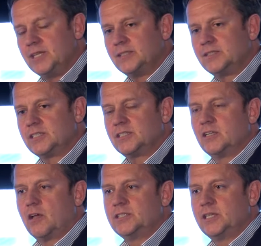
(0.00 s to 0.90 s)
under
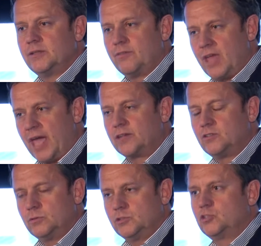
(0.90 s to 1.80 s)
Section 19 of the
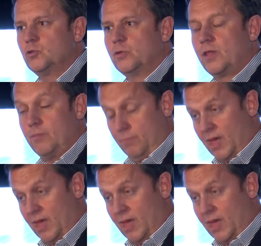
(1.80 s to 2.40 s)
Act to ensure that